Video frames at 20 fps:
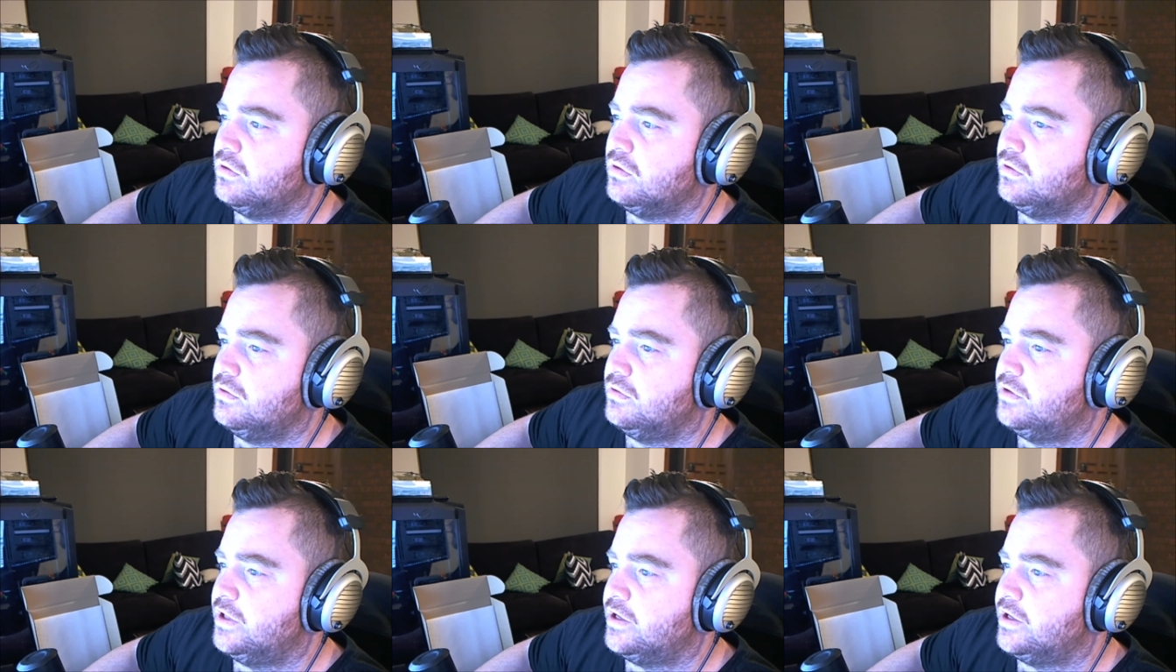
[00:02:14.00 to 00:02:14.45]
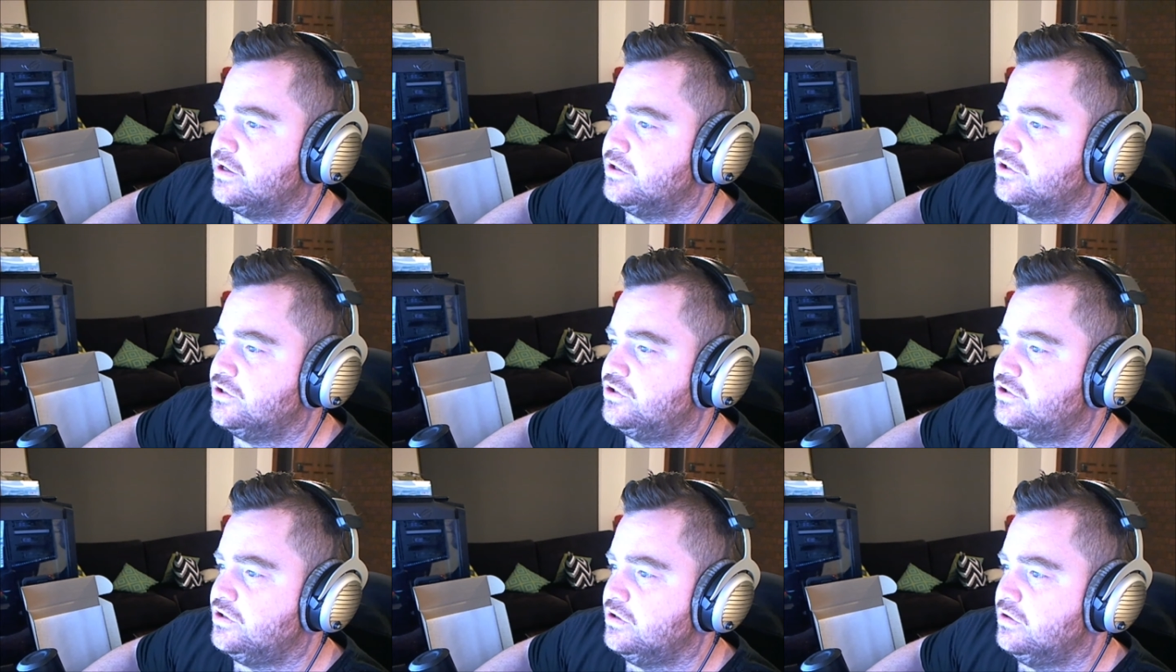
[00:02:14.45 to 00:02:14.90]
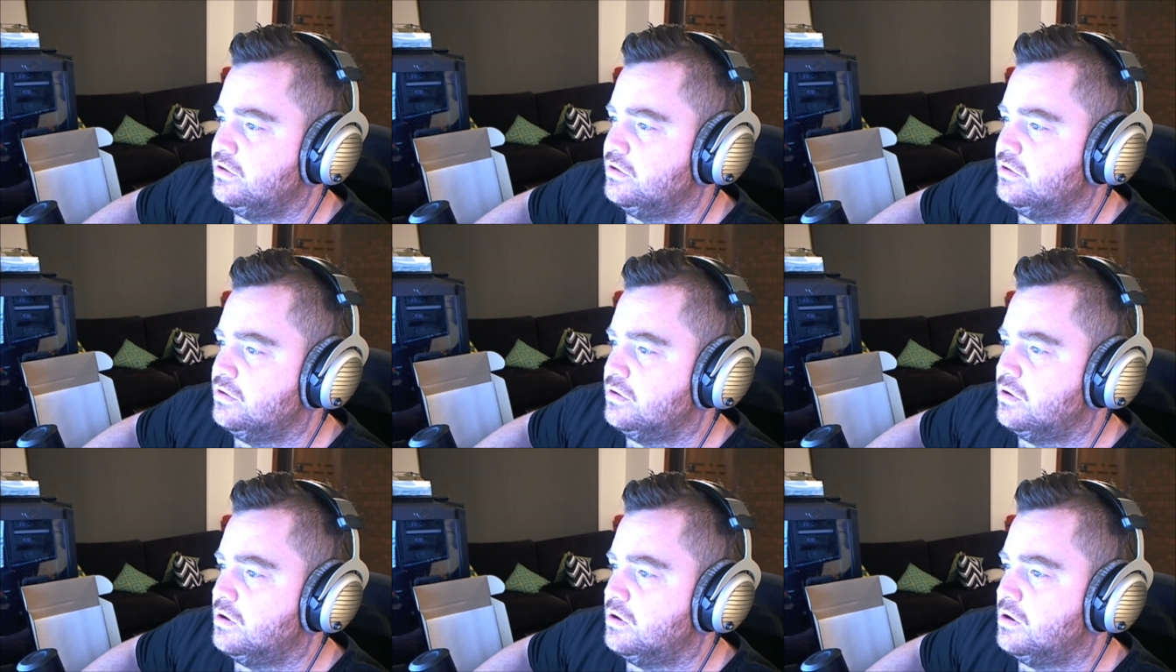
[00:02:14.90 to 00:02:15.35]
that has seen
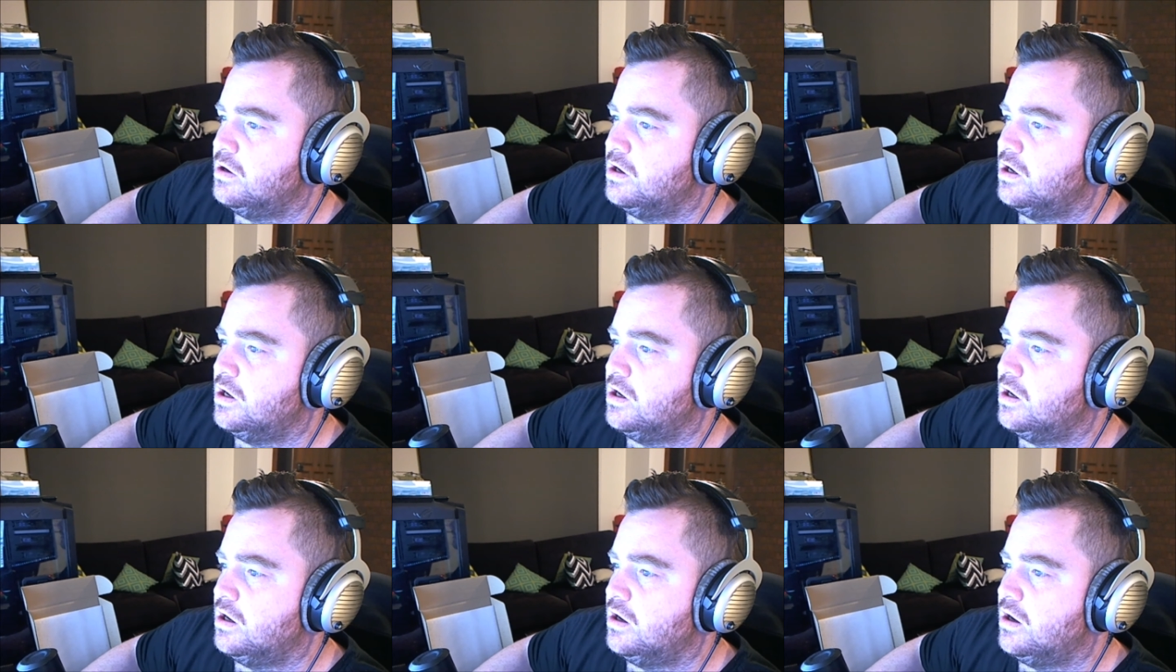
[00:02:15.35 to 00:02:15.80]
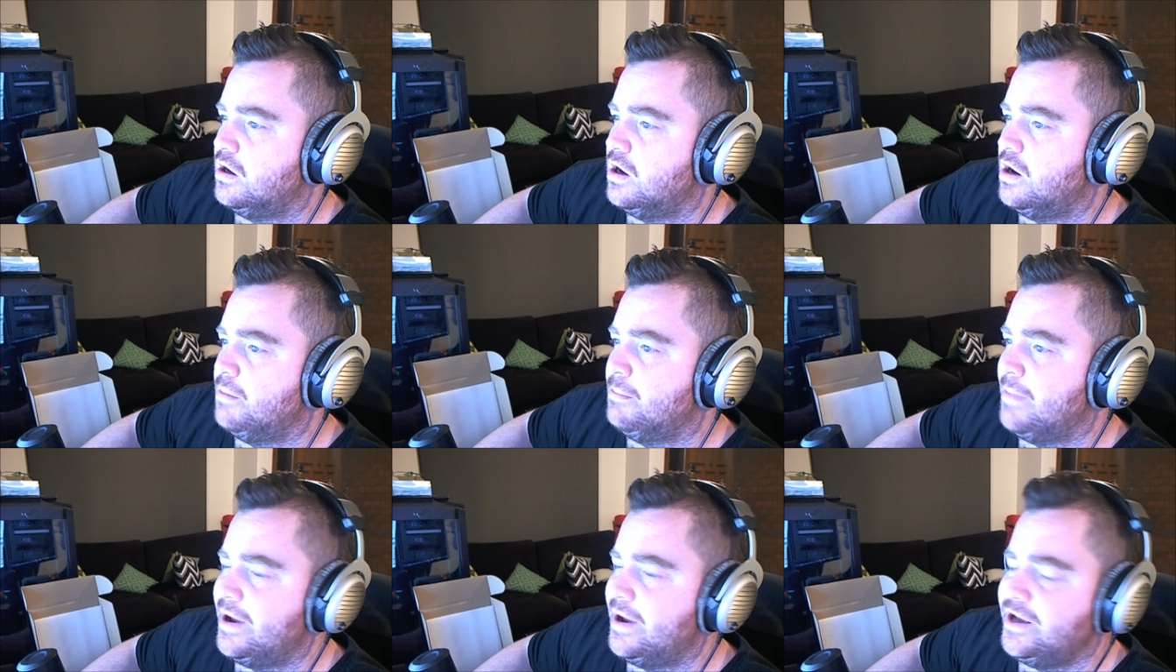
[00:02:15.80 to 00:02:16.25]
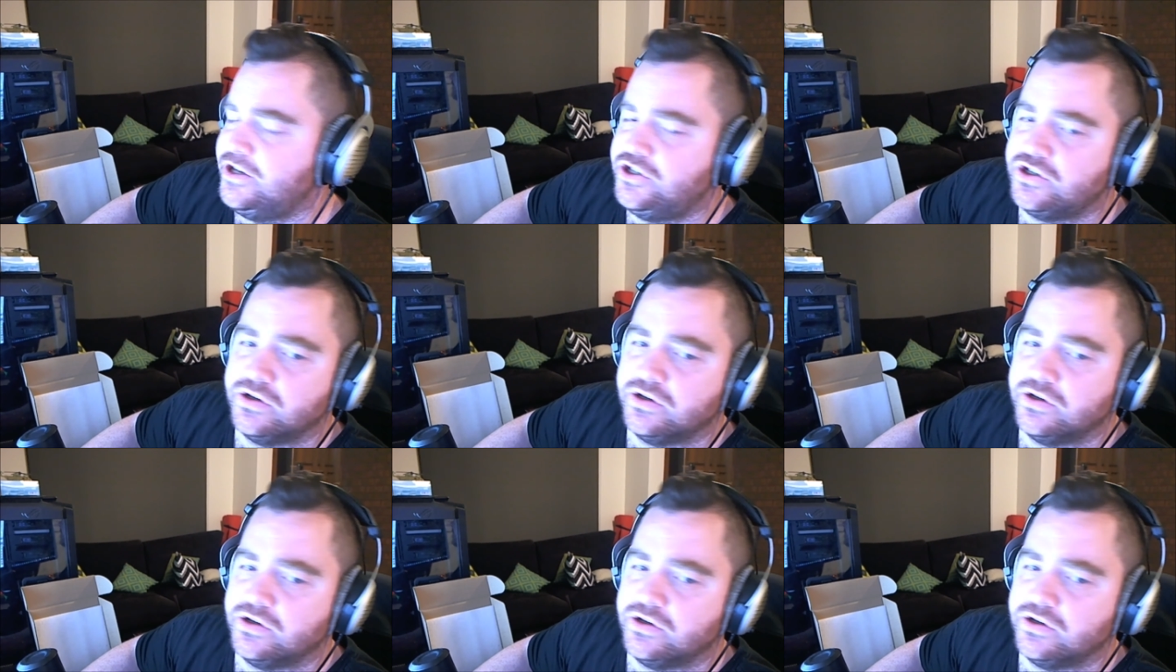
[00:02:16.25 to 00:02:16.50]
a major